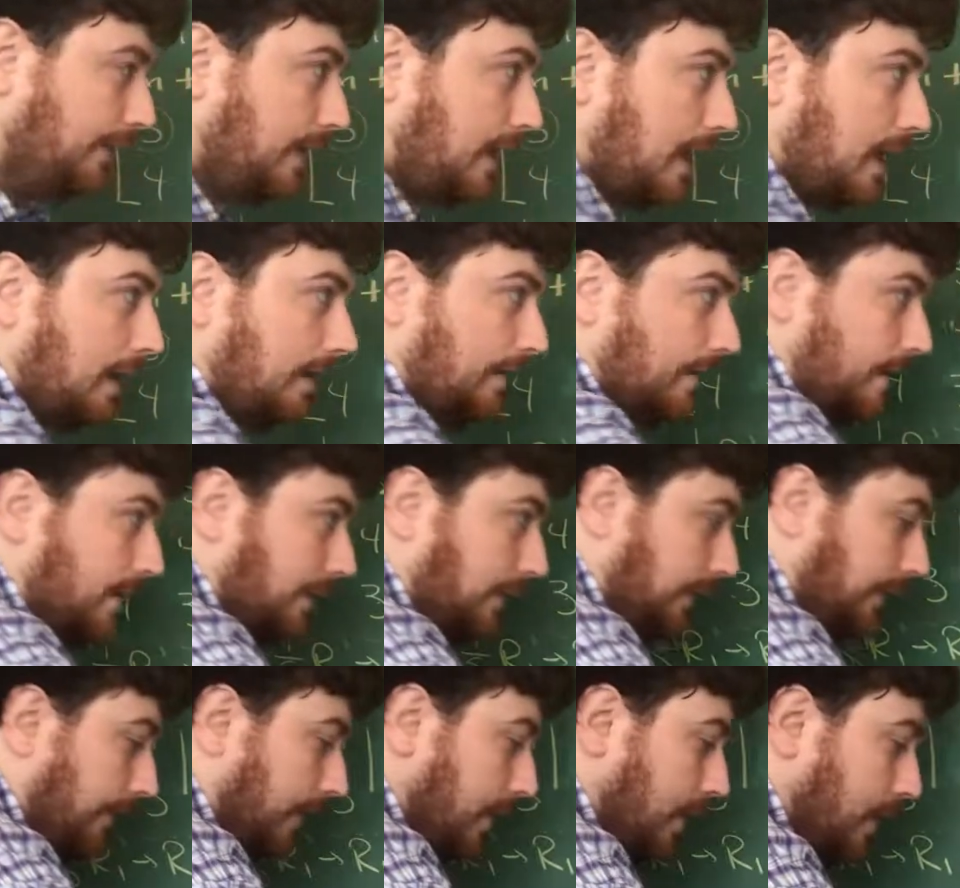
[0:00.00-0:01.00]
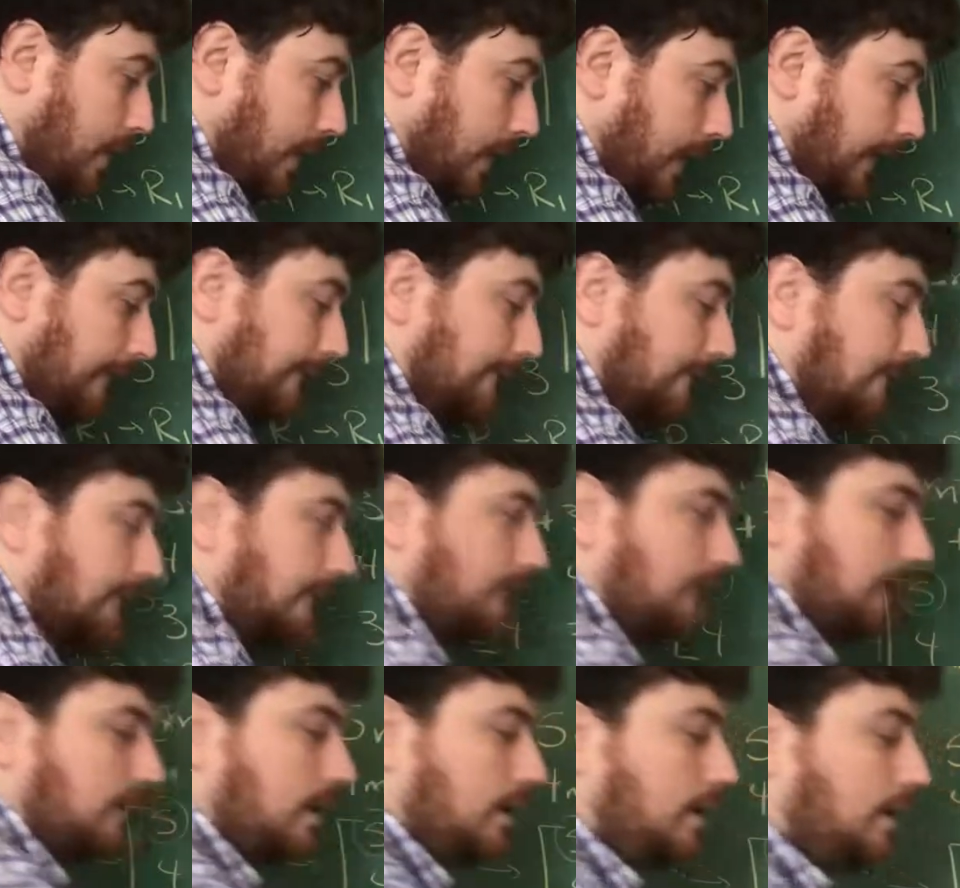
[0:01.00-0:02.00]
5 is 4.
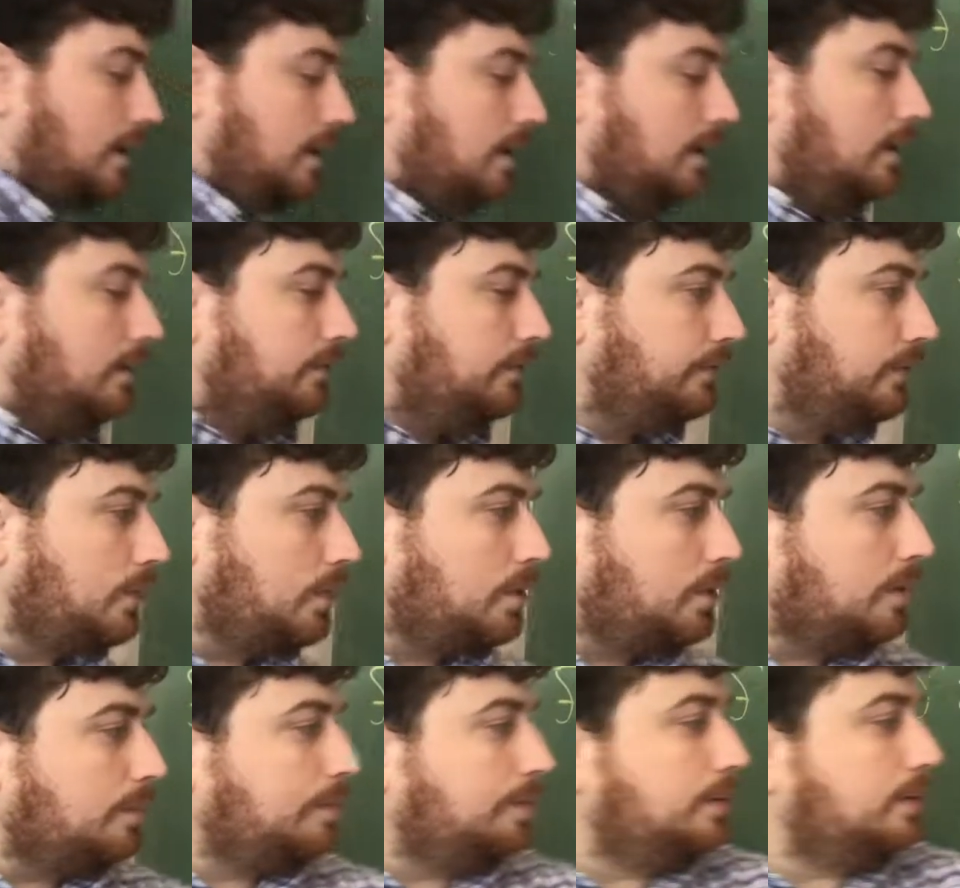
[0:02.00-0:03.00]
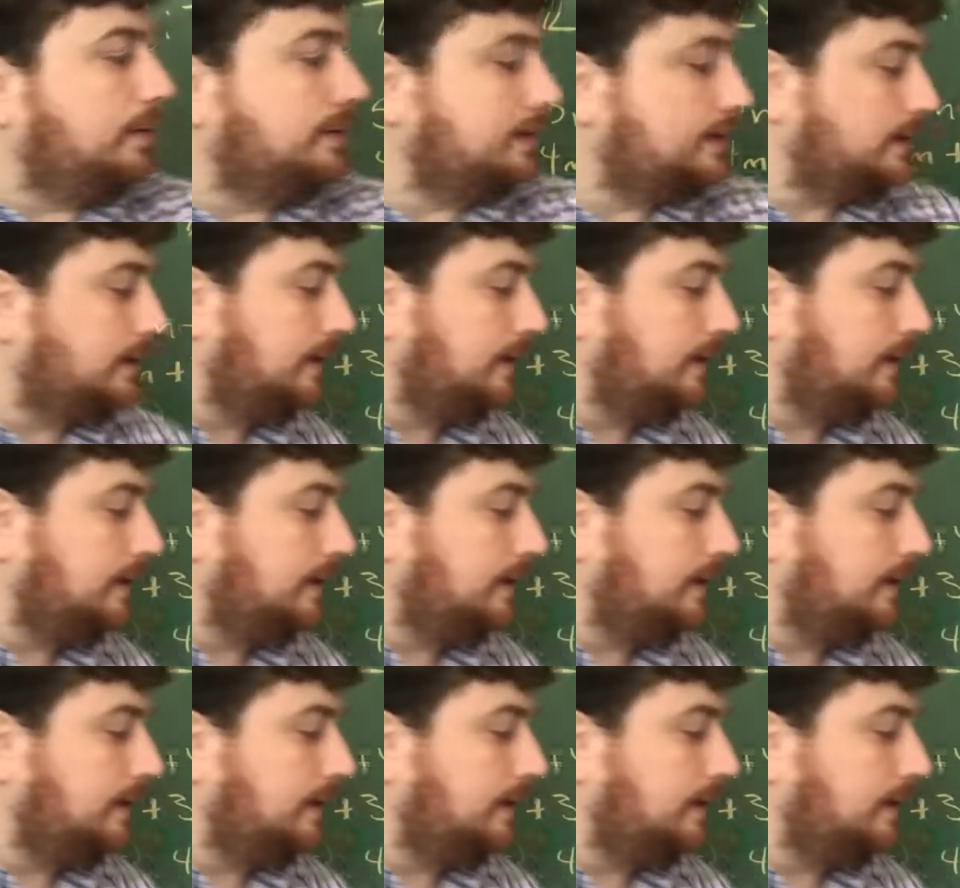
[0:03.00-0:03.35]
4 plus